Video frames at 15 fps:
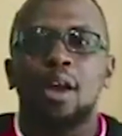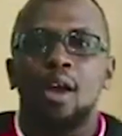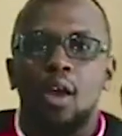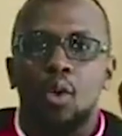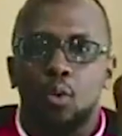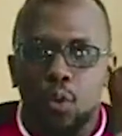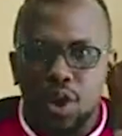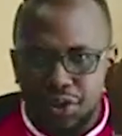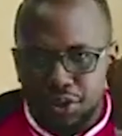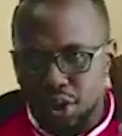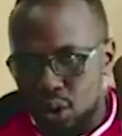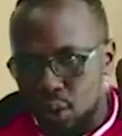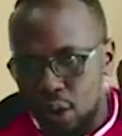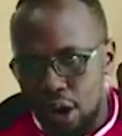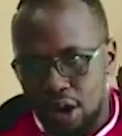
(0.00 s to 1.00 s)
With your
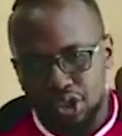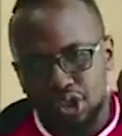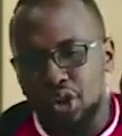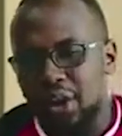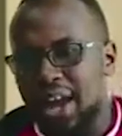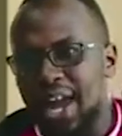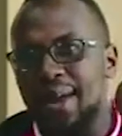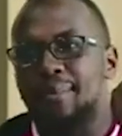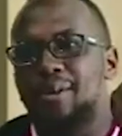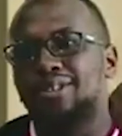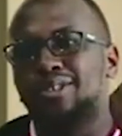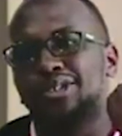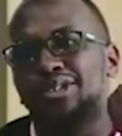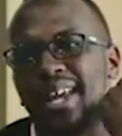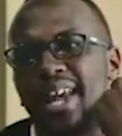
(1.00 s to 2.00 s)
watch, you're able to
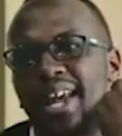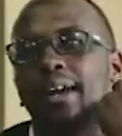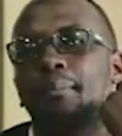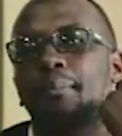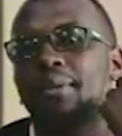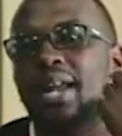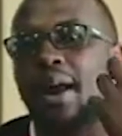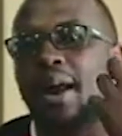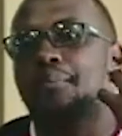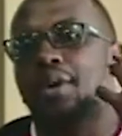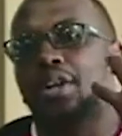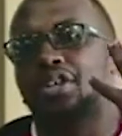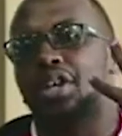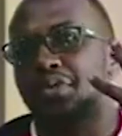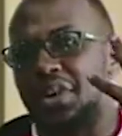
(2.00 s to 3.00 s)
take blood pressure
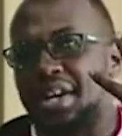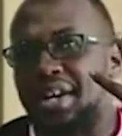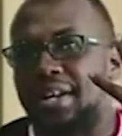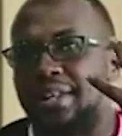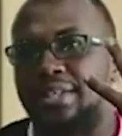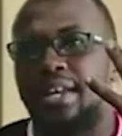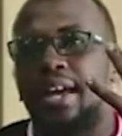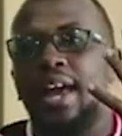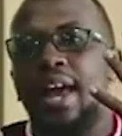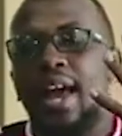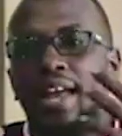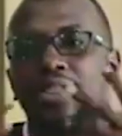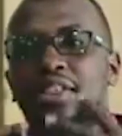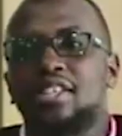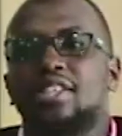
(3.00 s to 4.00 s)
readings. And
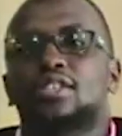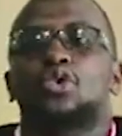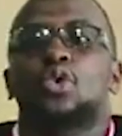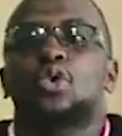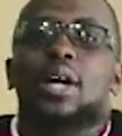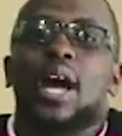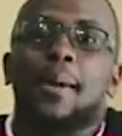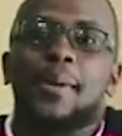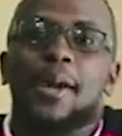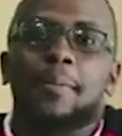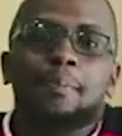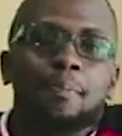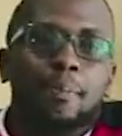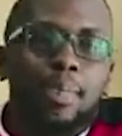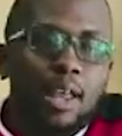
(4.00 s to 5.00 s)
this is soon coming
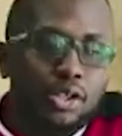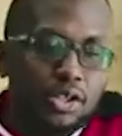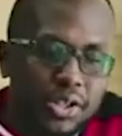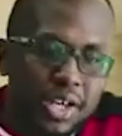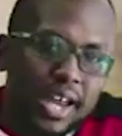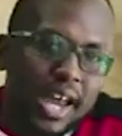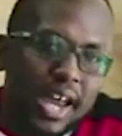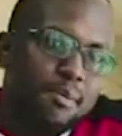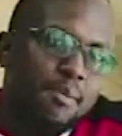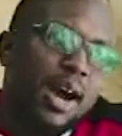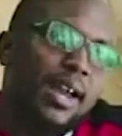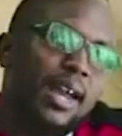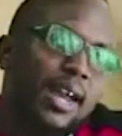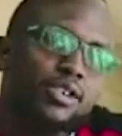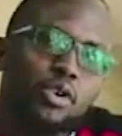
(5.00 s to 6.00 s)
to the Kenyan
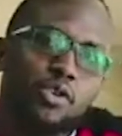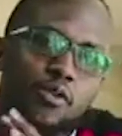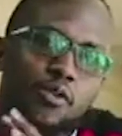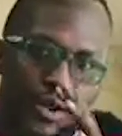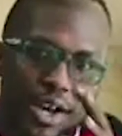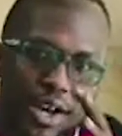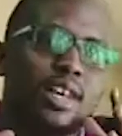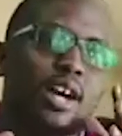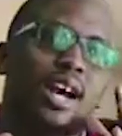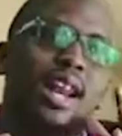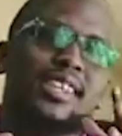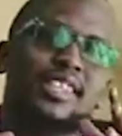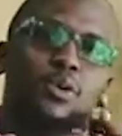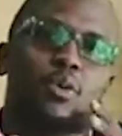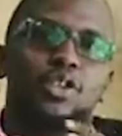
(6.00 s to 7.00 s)
market. So if you get the Galaxy
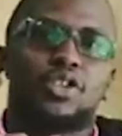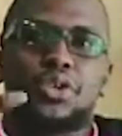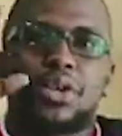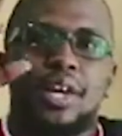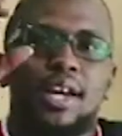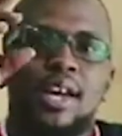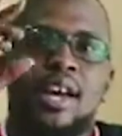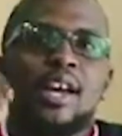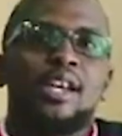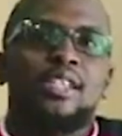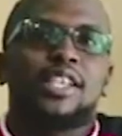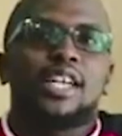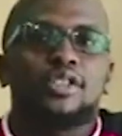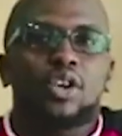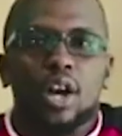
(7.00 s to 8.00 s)
Watch three, it's
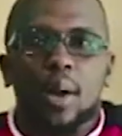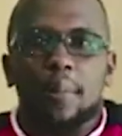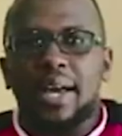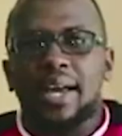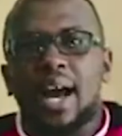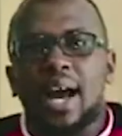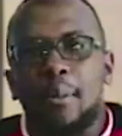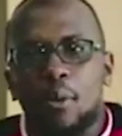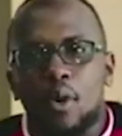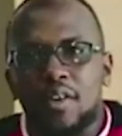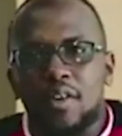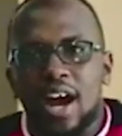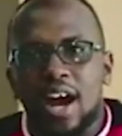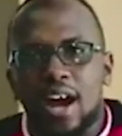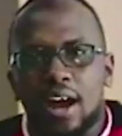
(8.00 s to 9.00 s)
just going to become over,
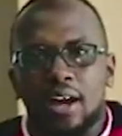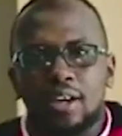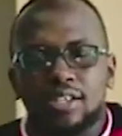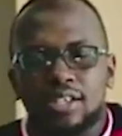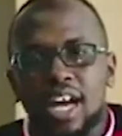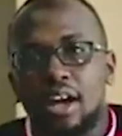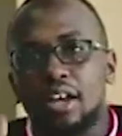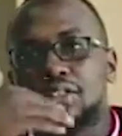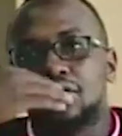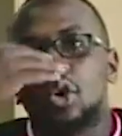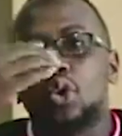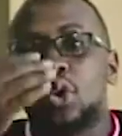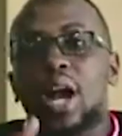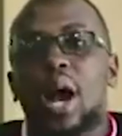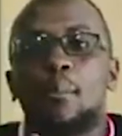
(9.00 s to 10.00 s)
uh, it's, go it's going to
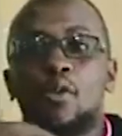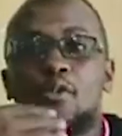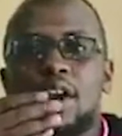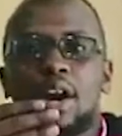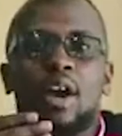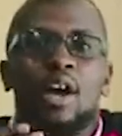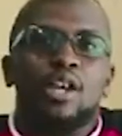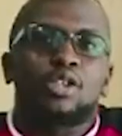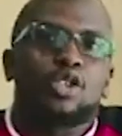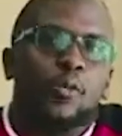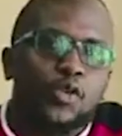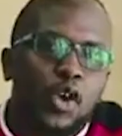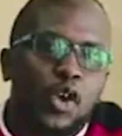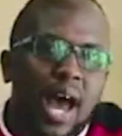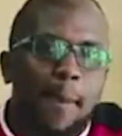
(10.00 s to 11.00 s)
come over a software
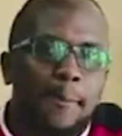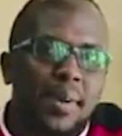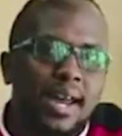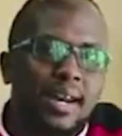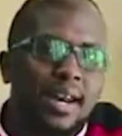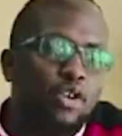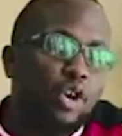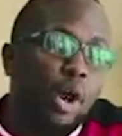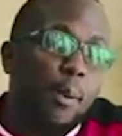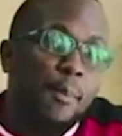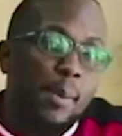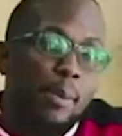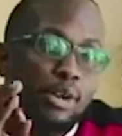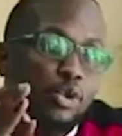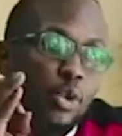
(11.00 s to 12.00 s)
update, and you can be able
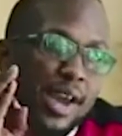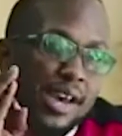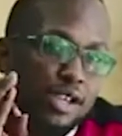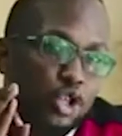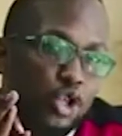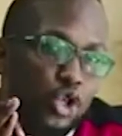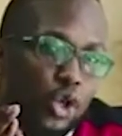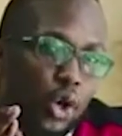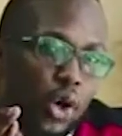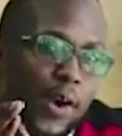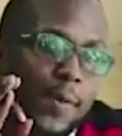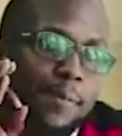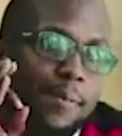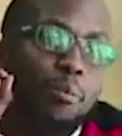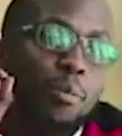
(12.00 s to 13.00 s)
to enjoy
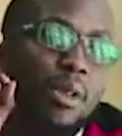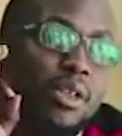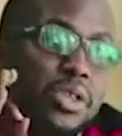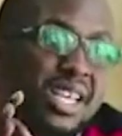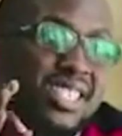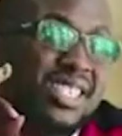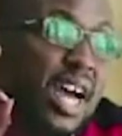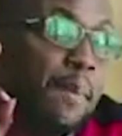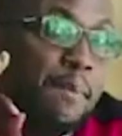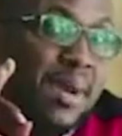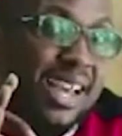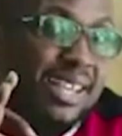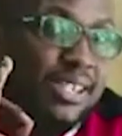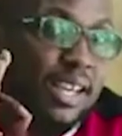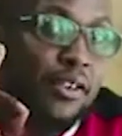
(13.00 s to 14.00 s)
these
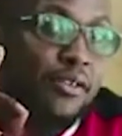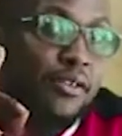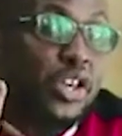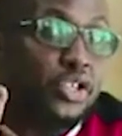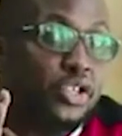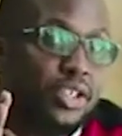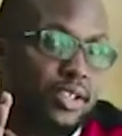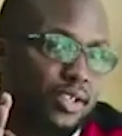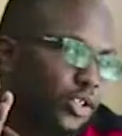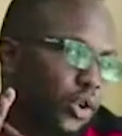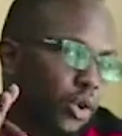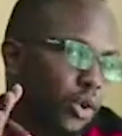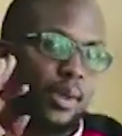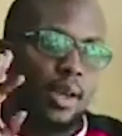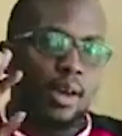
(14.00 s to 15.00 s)
amazing features. So
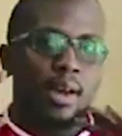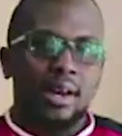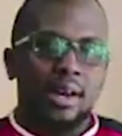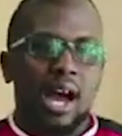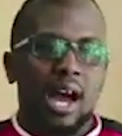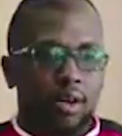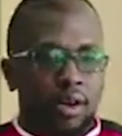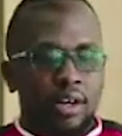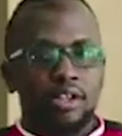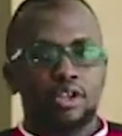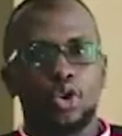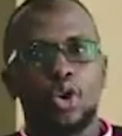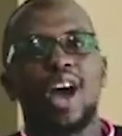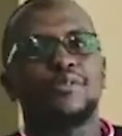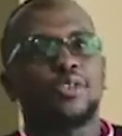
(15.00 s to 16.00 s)
now, so you
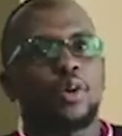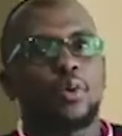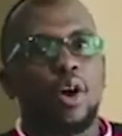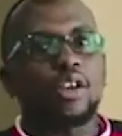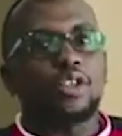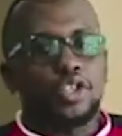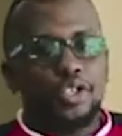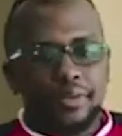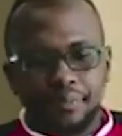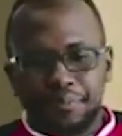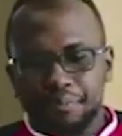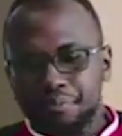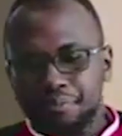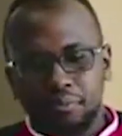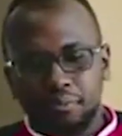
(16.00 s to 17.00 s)
have your watch,
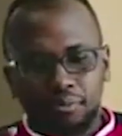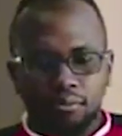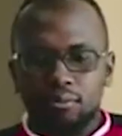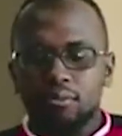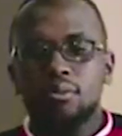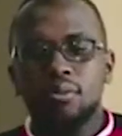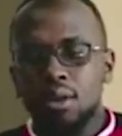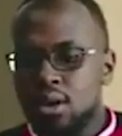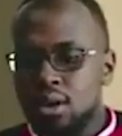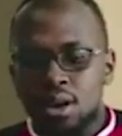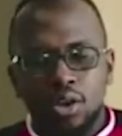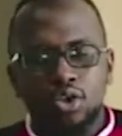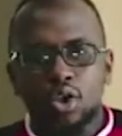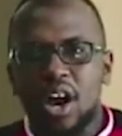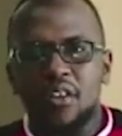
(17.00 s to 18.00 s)
you
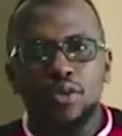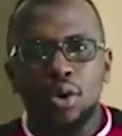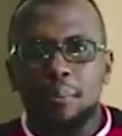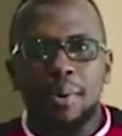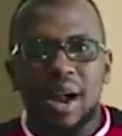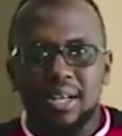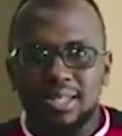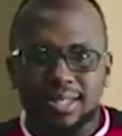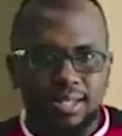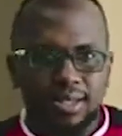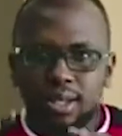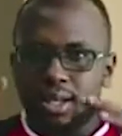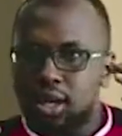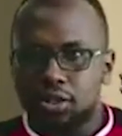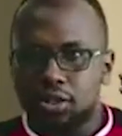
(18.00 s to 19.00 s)
have your buds,
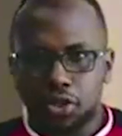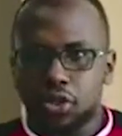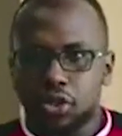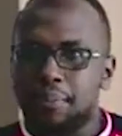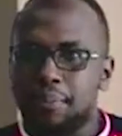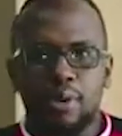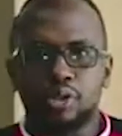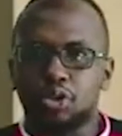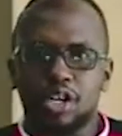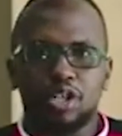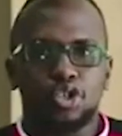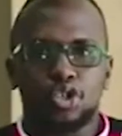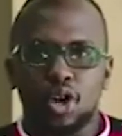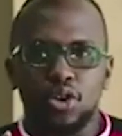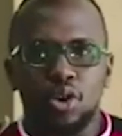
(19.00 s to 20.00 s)
so you can be able to enjoy
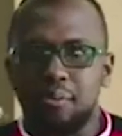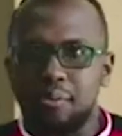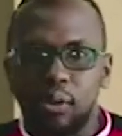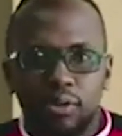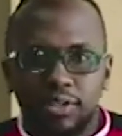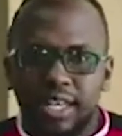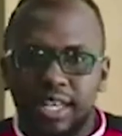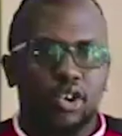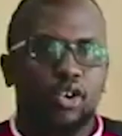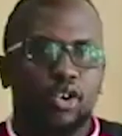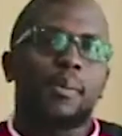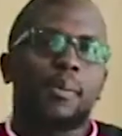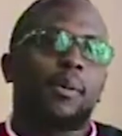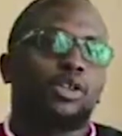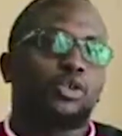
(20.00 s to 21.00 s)
your music, you can be
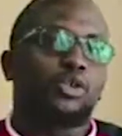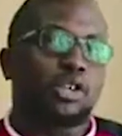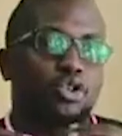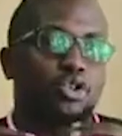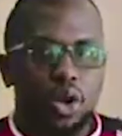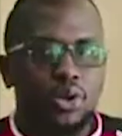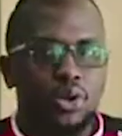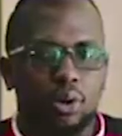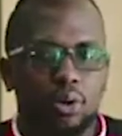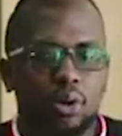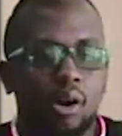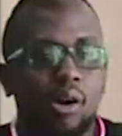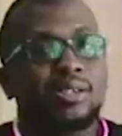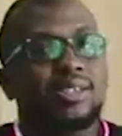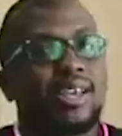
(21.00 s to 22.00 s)
able to enjoy your
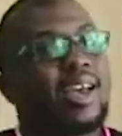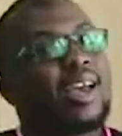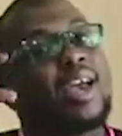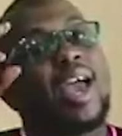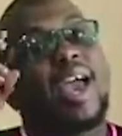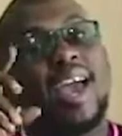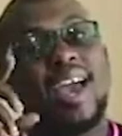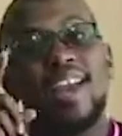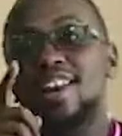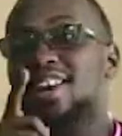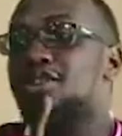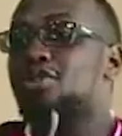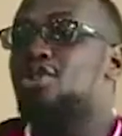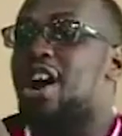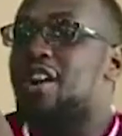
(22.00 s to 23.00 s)
calls, and you
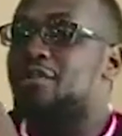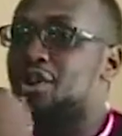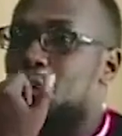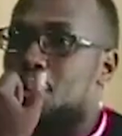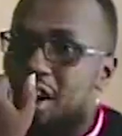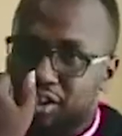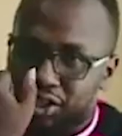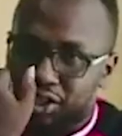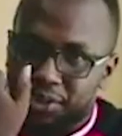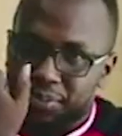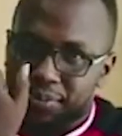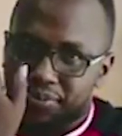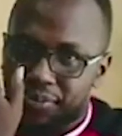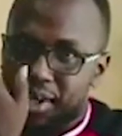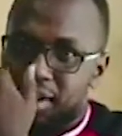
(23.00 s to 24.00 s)
have your watch.
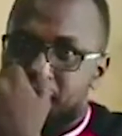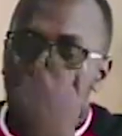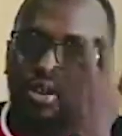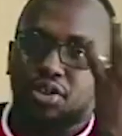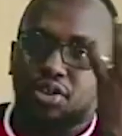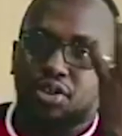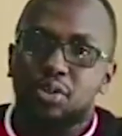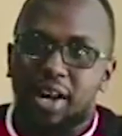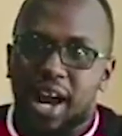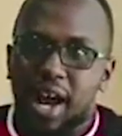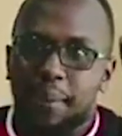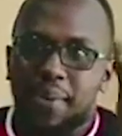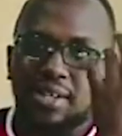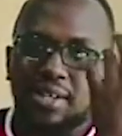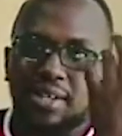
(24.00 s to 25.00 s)
So this is what
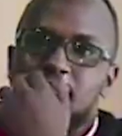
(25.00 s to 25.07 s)
happens.